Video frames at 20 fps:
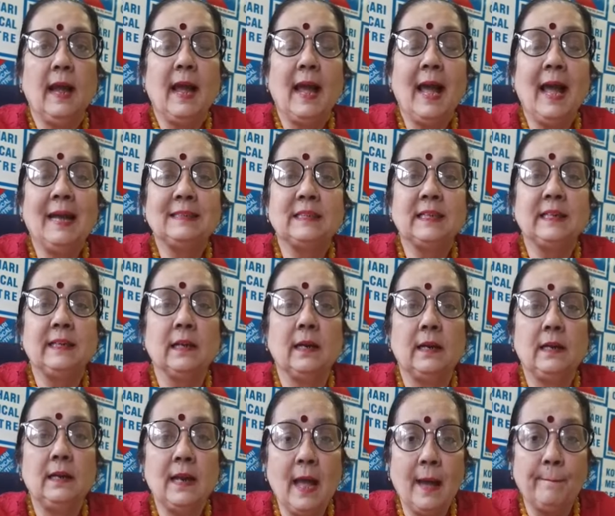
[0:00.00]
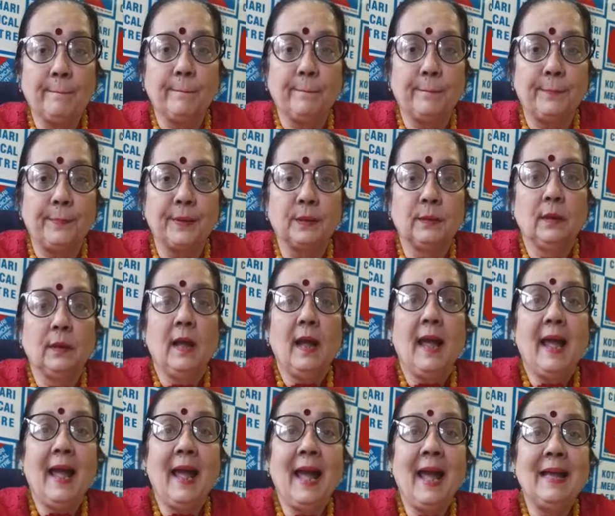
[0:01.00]
as in a lump,
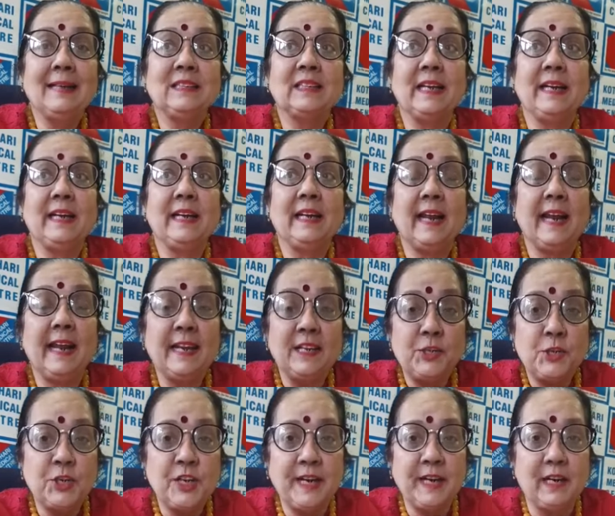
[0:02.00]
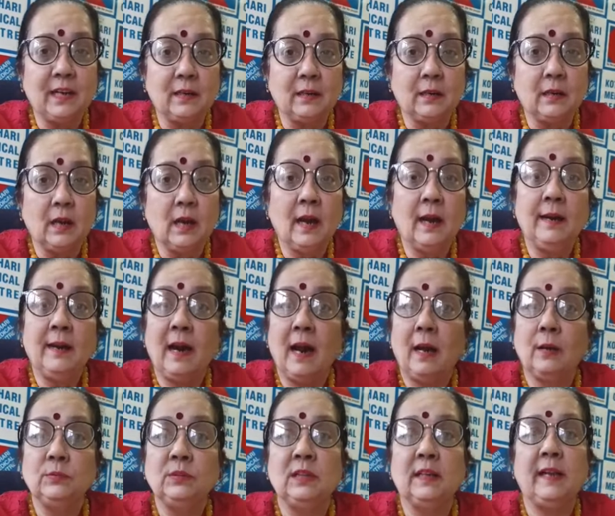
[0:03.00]
as in itching
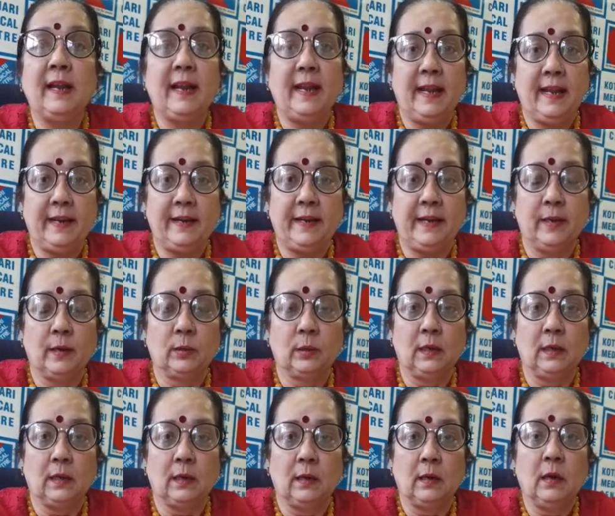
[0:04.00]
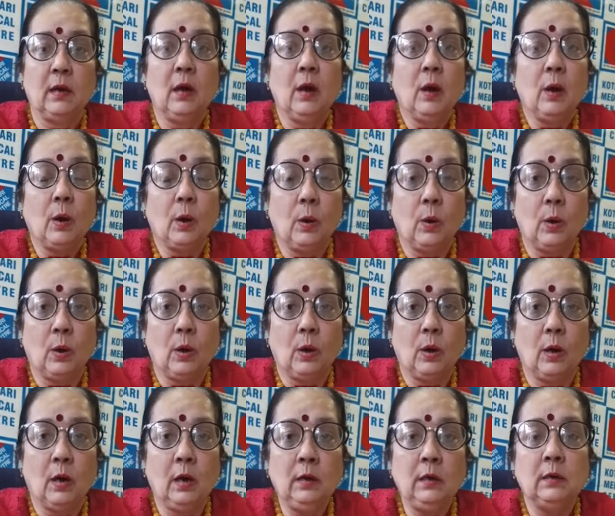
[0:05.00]
around the areola,
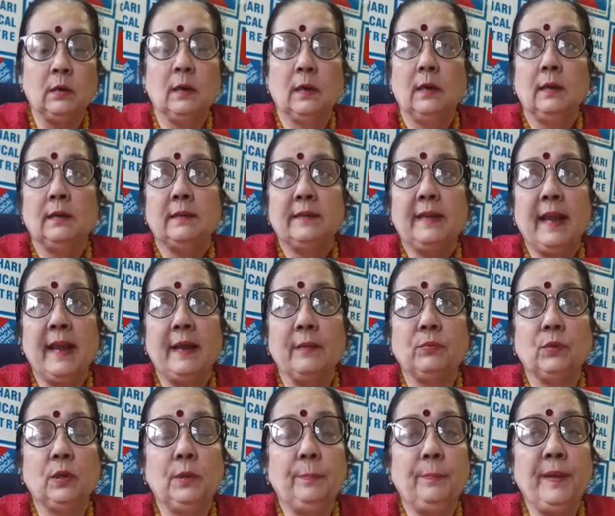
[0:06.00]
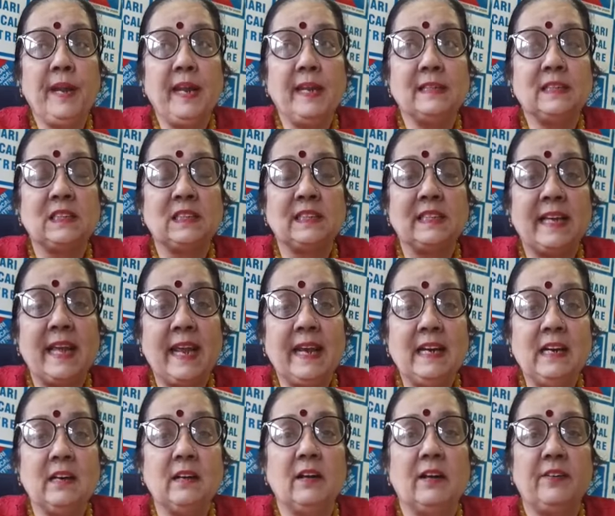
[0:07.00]
or there would be
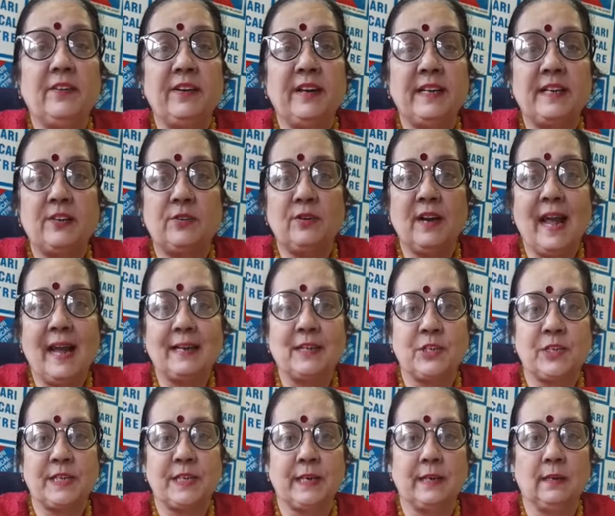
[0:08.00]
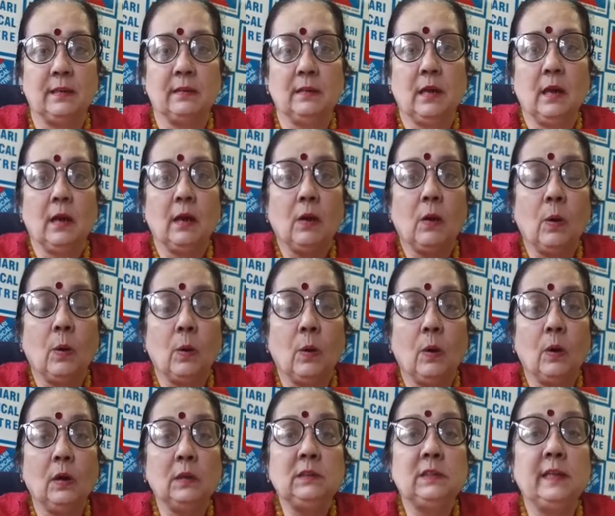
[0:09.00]
skin retraction,
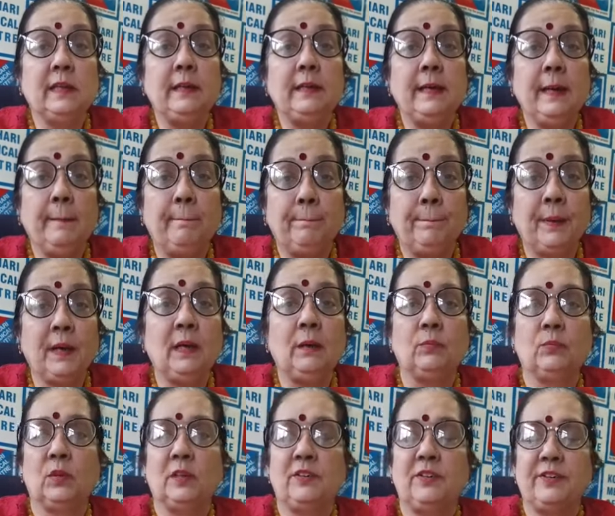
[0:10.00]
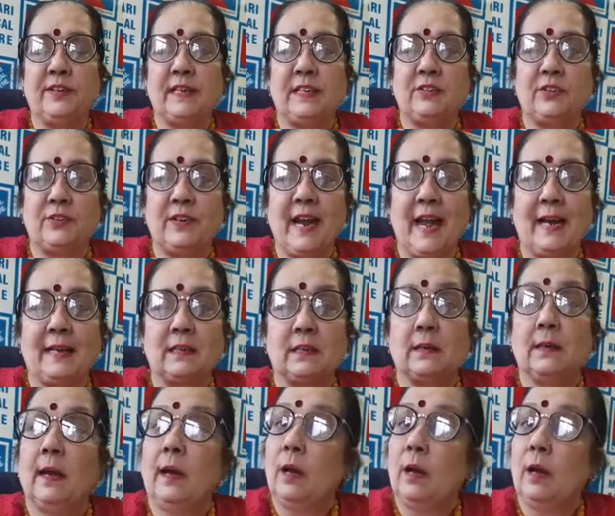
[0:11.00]
or the nipple would retract,